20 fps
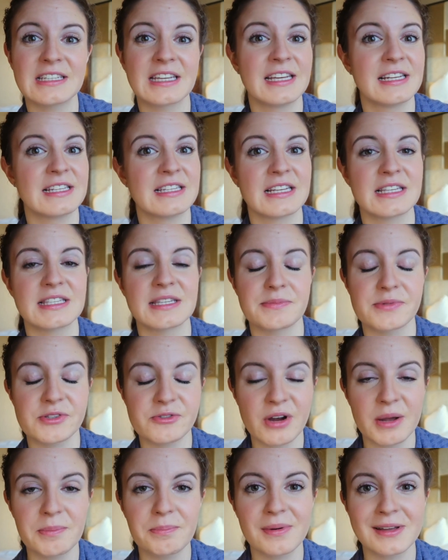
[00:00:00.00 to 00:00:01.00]
hit that
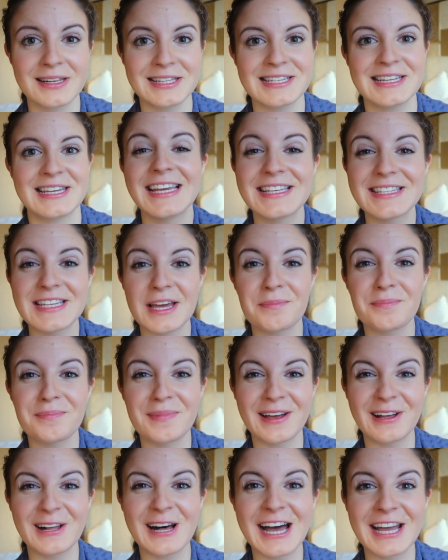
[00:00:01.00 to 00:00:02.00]
subscribe button, hit
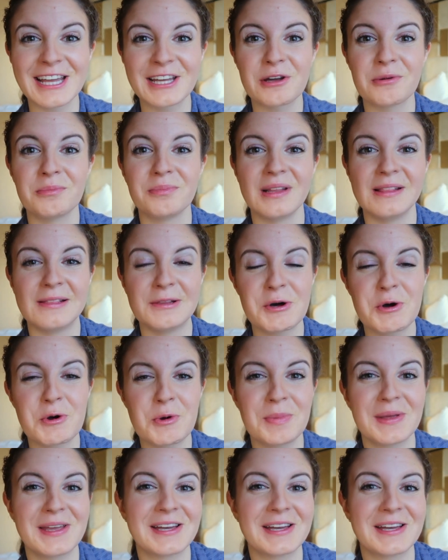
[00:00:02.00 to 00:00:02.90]
that bell icon below,